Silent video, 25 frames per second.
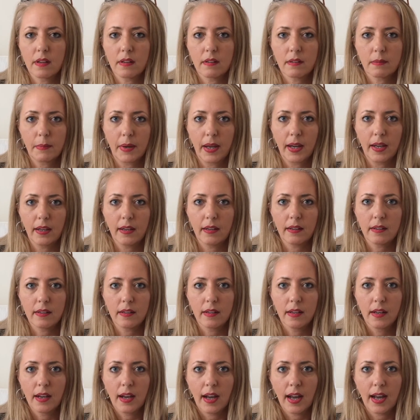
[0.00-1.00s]
it's made
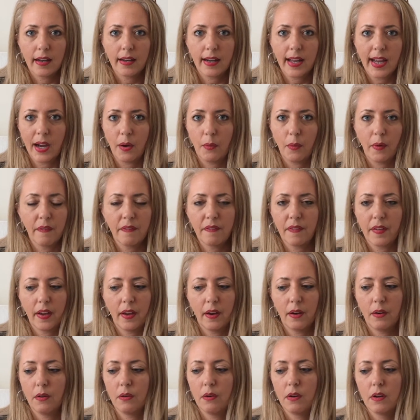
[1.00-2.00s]
and how I
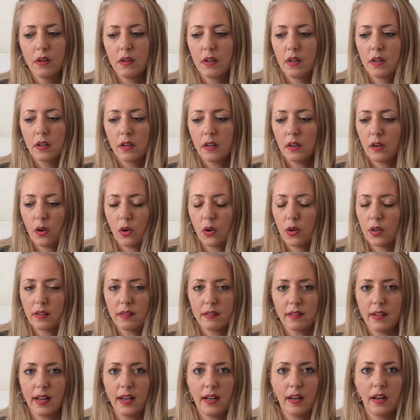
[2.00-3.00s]
feel.
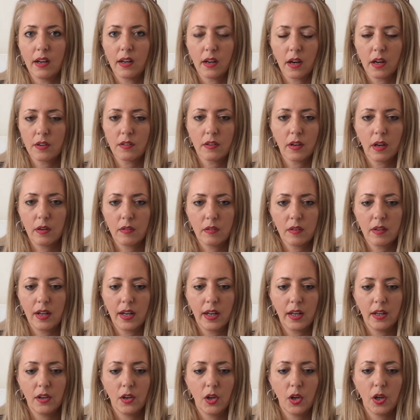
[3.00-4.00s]
Honestly, like I
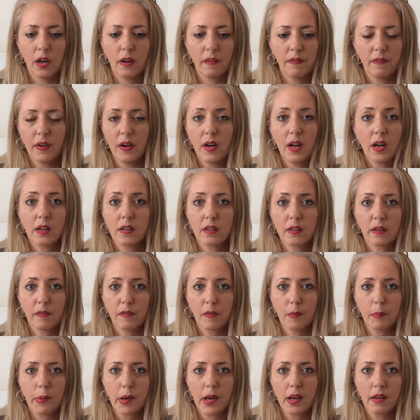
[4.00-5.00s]
totally knew, I feel like a
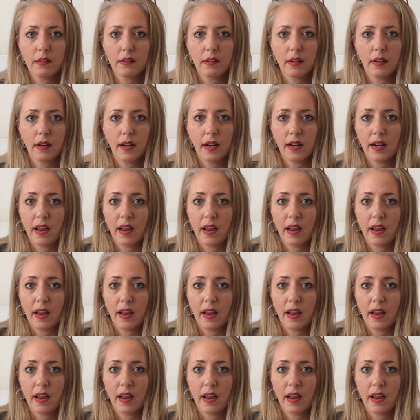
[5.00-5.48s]
different person, and